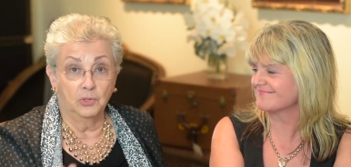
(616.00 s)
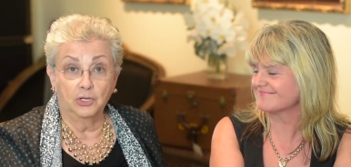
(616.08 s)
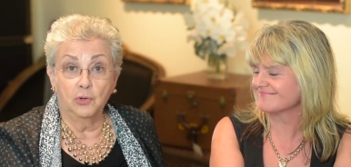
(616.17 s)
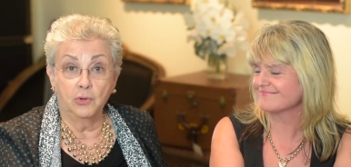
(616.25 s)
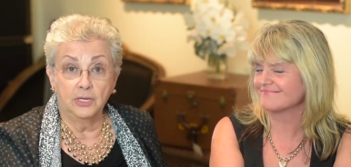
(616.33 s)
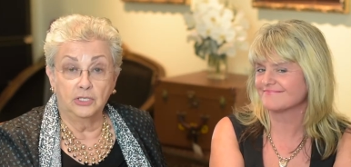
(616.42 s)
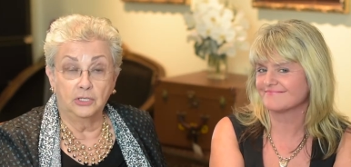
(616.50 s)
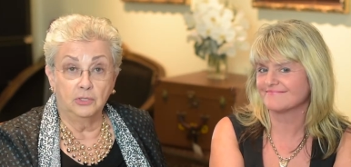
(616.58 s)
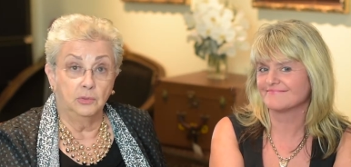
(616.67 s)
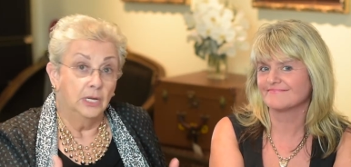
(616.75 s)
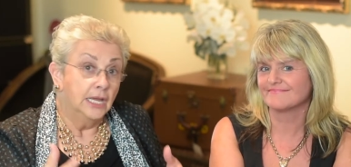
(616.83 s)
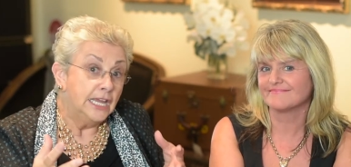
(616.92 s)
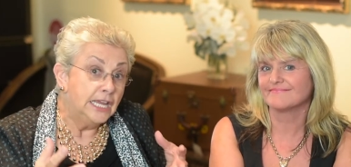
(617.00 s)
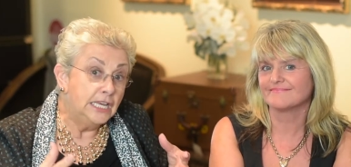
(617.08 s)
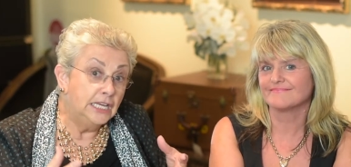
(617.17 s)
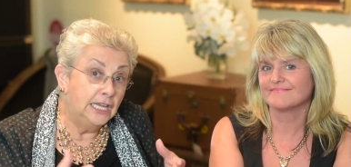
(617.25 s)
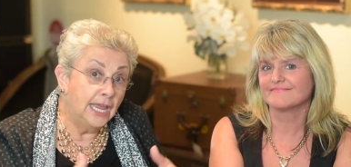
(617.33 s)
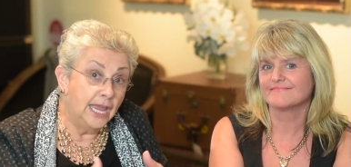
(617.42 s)
Speaker 1: we're going to
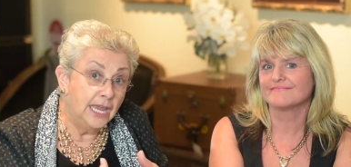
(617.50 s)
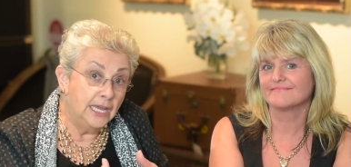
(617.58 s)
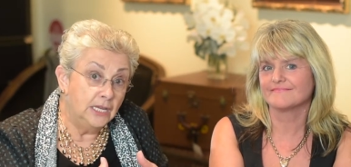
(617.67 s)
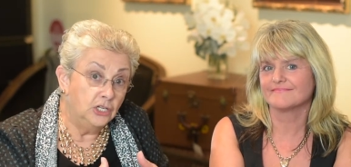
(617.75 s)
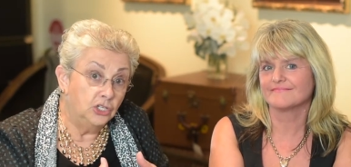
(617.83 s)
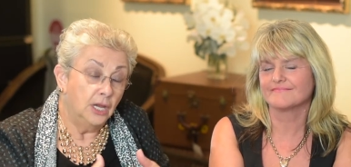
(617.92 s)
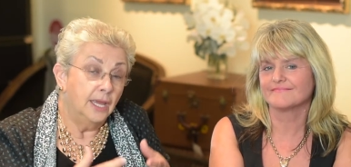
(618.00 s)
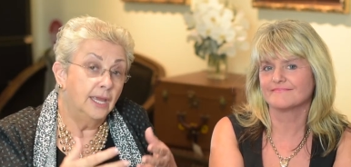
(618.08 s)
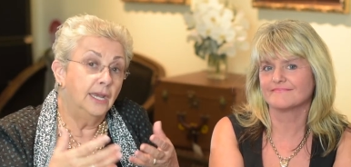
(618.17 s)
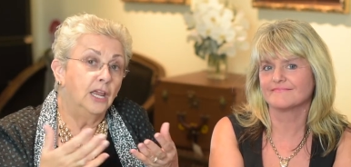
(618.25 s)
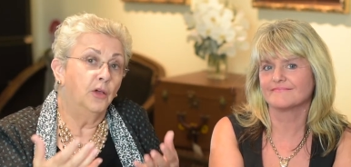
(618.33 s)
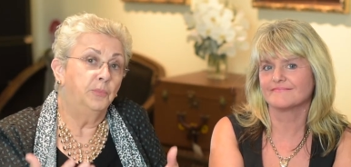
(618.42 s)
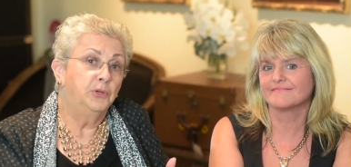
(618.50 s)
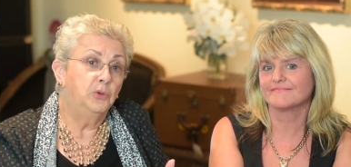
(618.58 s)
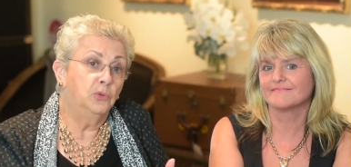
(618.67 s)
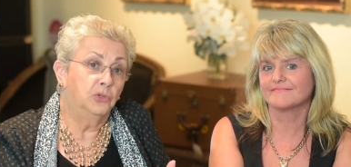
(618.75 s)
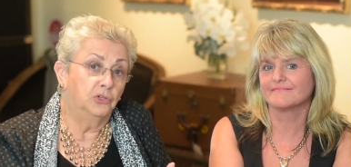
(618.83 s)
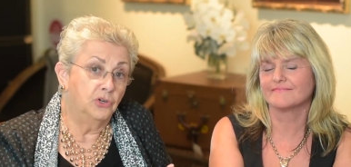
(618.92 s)
engage and help you
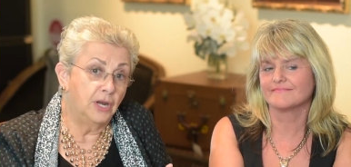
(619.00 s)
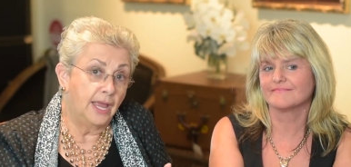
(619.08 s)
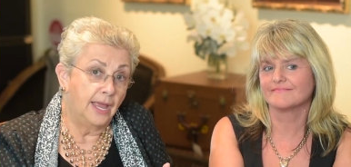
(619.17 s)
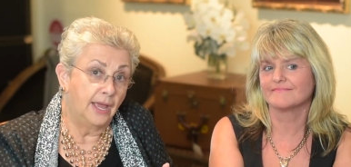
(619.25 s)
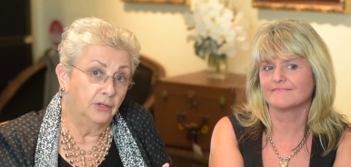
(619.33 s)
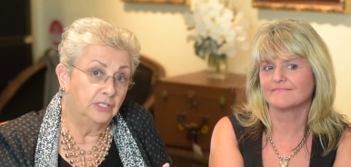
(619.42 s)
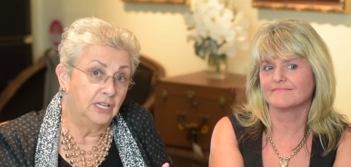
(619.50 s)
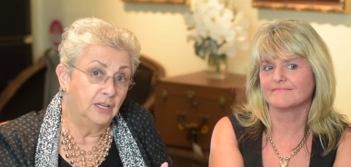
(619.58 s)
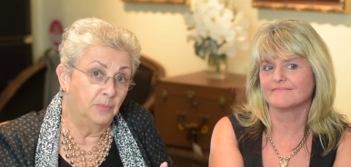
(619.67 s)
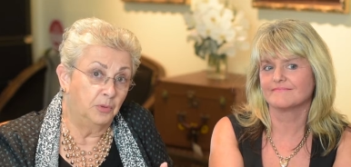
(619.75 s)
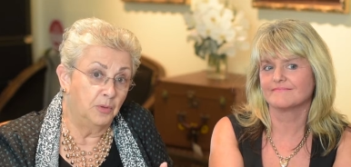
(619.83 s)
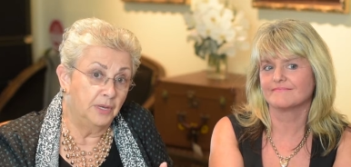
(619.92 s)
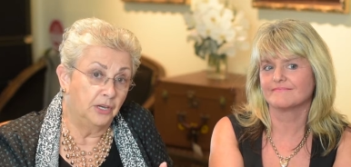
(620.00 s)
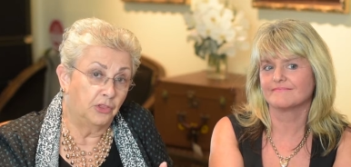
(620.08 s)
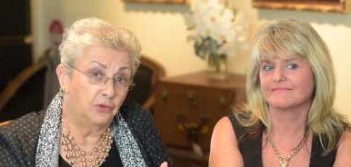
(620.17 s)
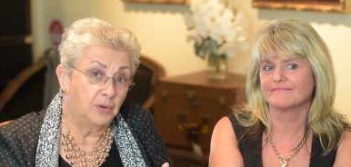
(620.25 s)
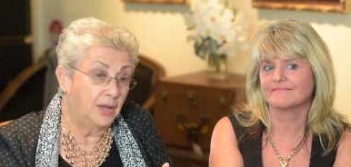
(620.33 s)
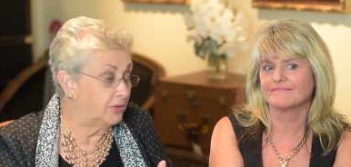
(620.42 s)
learn how to implement
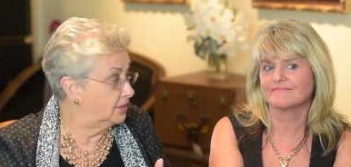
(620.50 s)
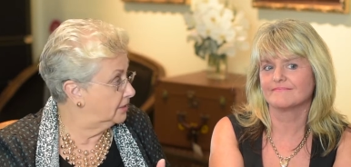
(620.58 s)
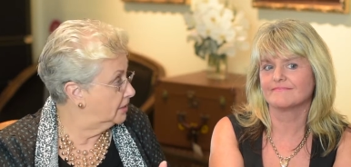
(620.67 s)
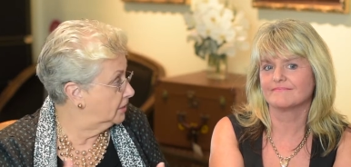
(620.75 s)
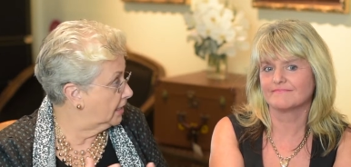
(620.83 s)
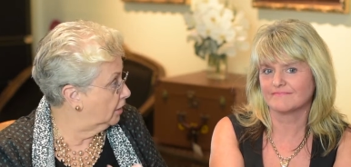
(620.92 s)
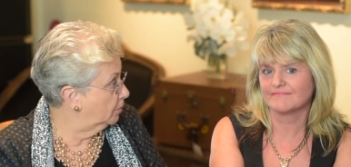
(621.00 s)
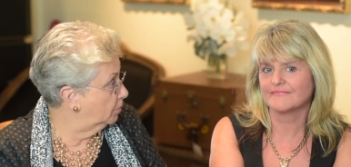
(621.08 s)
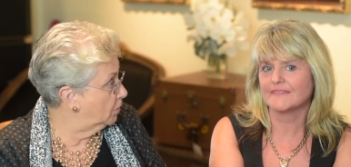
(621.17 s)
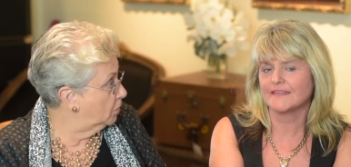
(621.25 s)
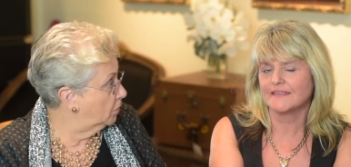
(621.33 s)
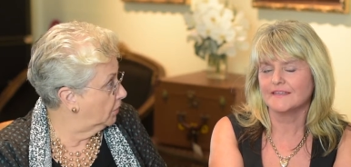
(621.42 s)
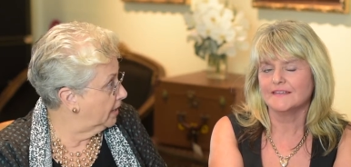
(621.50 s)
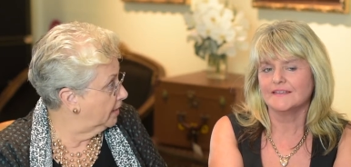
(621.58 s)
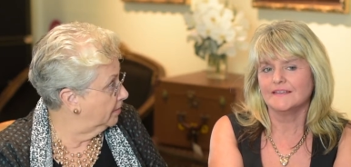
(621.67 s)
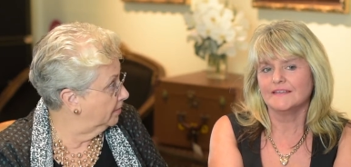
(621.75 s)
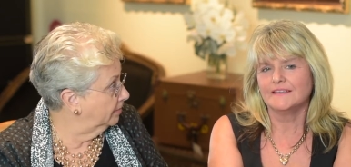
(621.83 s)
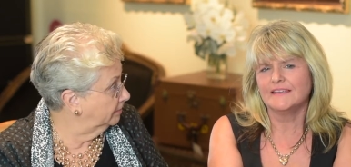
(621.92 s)
throughout this entire
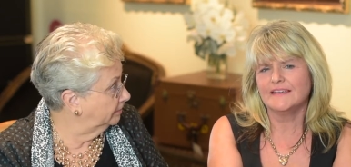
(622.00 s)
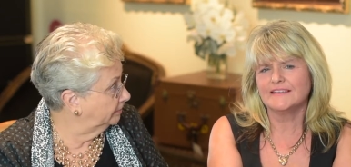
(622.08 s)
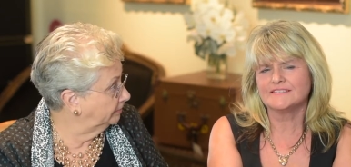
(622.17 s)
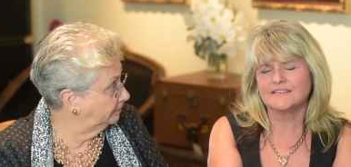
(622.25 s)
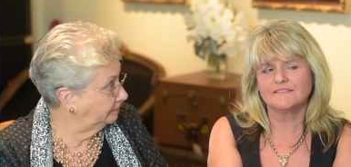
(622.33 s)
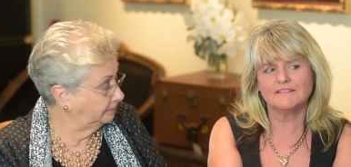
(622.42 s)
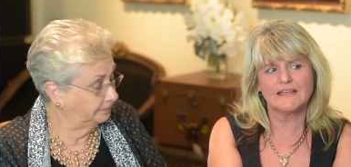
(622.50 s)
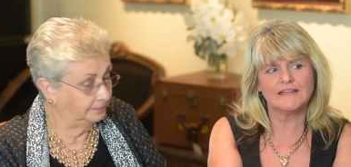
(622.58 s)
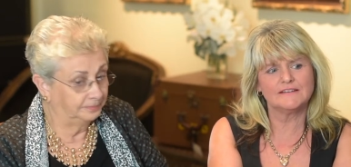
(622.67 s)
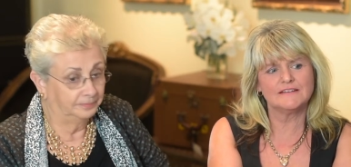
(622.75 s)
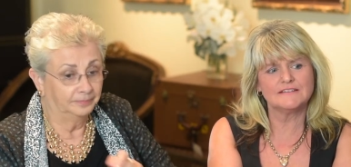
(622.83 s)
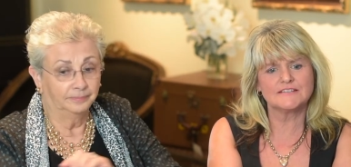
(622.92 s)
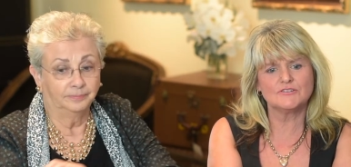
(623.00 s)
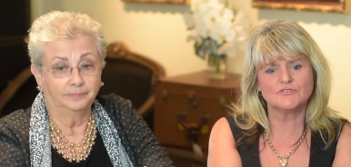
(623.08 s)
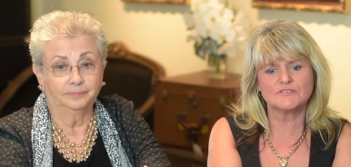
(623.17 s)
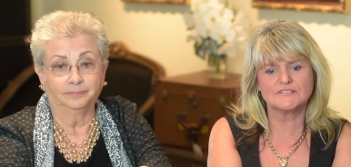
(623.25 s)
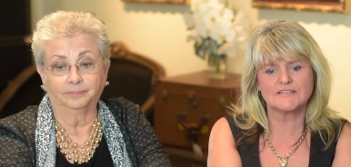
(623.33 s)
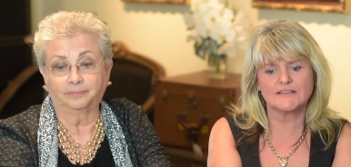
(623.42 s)
program.
Speaker 2: Yes, and and and it's
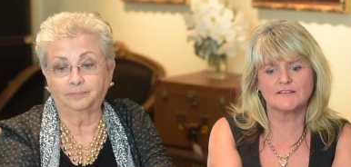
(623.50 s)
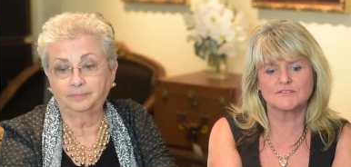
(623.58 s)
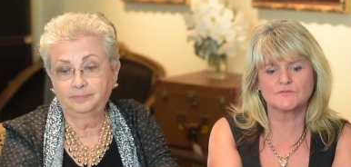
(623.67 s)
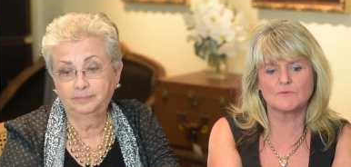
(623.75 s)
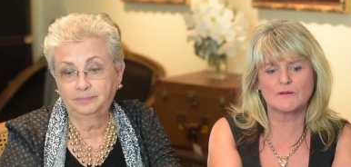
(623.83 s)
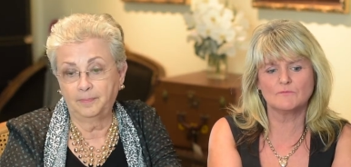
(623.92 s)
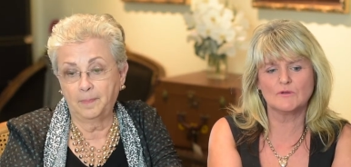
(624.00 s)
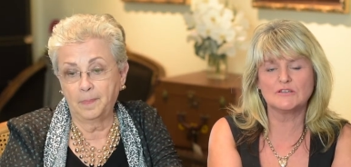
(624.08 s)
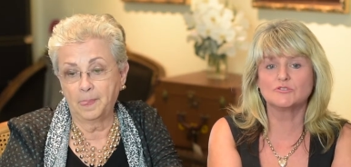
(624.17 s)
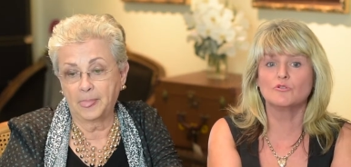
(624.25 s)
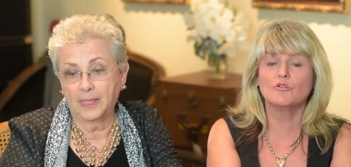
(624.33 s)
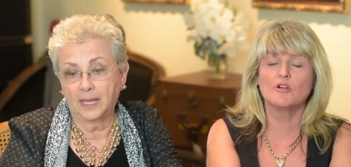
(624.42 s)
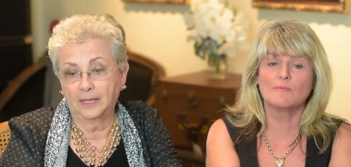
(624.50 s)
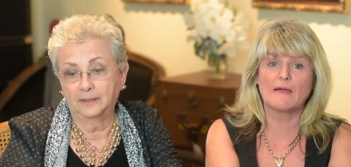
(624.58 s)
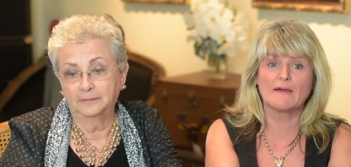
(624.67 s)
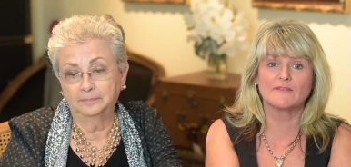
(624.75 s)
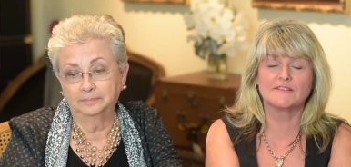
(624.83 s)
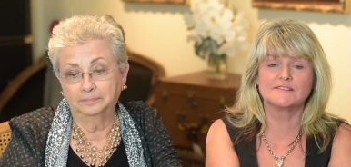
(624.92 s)
interesting because when we talk
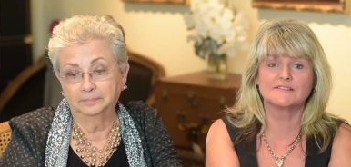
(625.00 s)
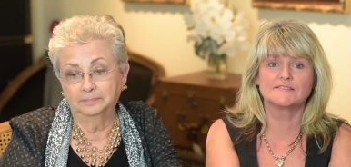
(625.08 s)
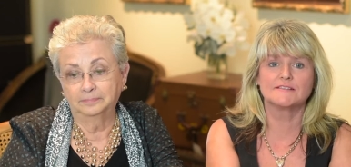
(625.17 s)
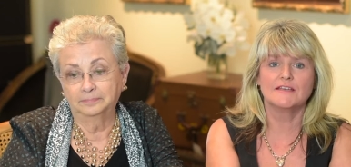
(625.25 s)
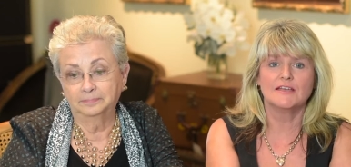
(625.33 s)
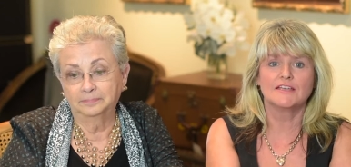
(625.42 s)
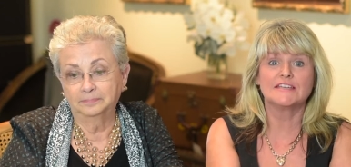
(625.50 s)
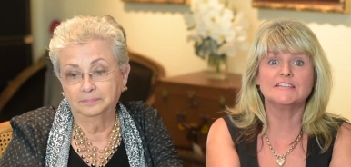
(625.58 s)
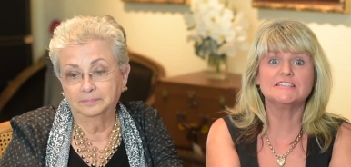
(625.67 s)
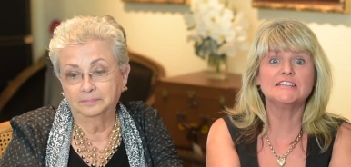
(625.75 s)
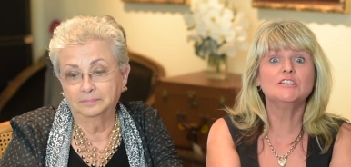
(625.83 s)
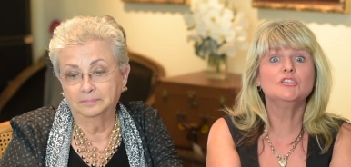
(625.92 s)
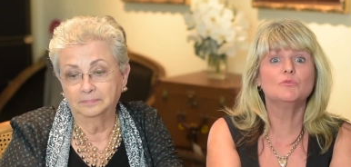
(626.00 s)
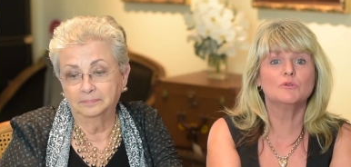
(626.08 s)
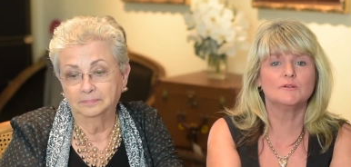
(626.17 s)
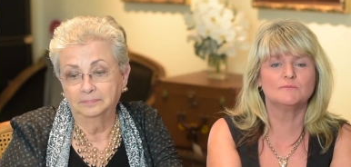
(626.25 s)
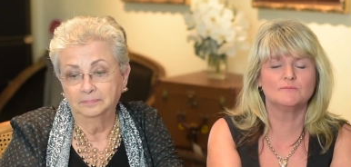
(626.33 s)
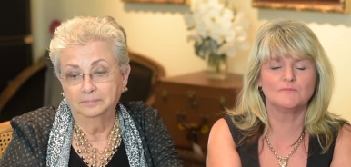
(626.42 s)
about this
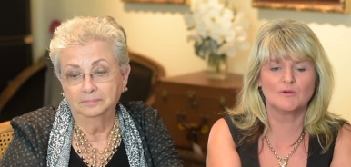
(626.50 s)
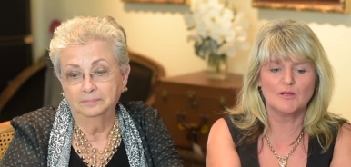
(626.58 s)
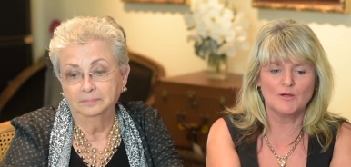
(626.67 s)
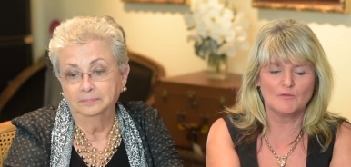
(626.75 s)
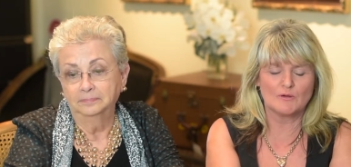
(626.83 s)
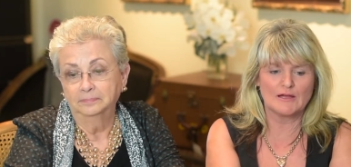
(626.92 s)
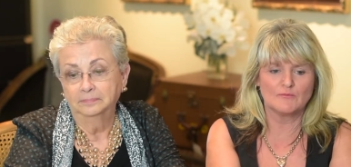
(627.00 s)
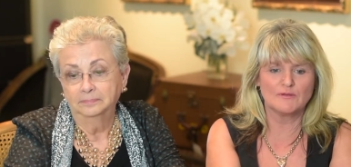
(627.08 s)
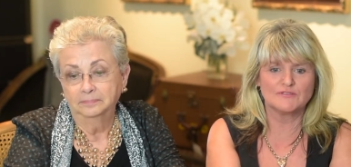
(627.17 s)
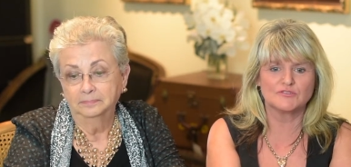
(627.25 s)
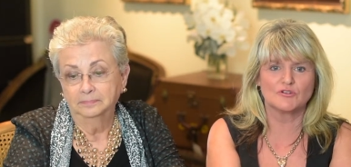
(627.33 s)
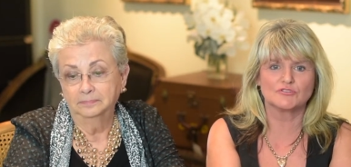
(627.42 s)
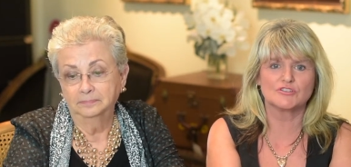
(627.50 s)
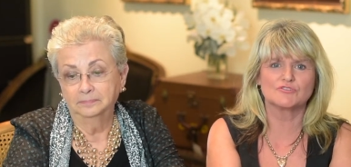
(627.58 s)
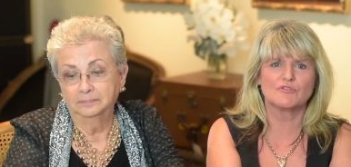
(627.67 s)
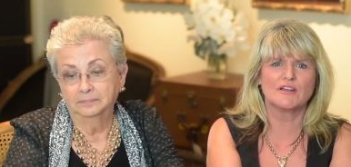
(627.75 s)
continuum uh, with doctors